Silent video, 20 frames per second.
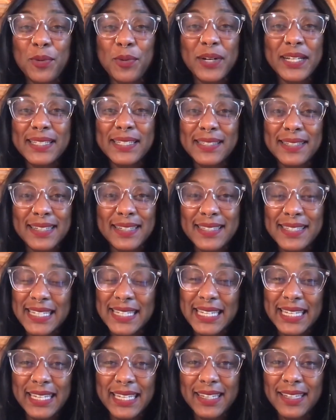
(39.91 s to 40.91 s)

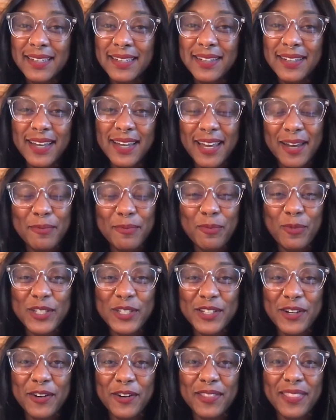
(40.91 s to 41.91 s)
2016 um,
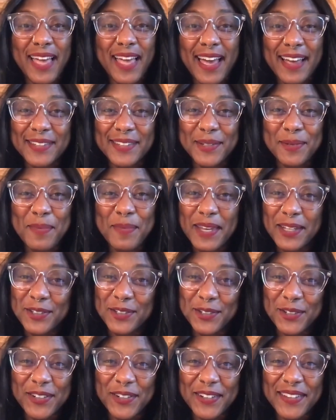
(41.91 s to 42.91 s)
was our last
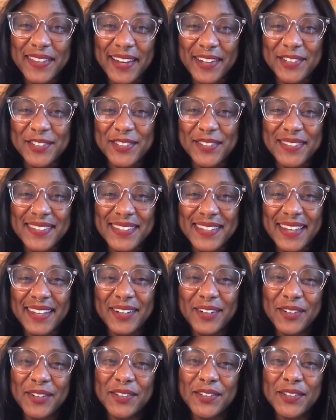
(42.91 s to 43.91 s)
major election
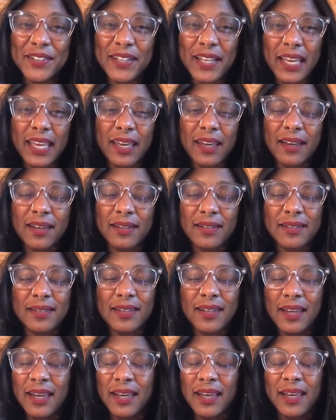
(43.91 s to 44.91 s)
cycle,
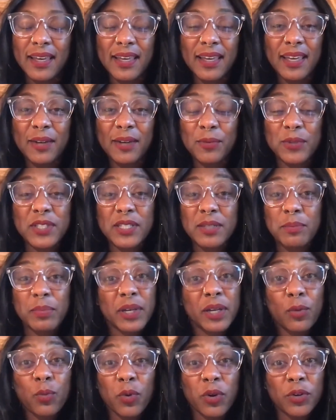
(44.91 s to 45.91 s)
and it was a big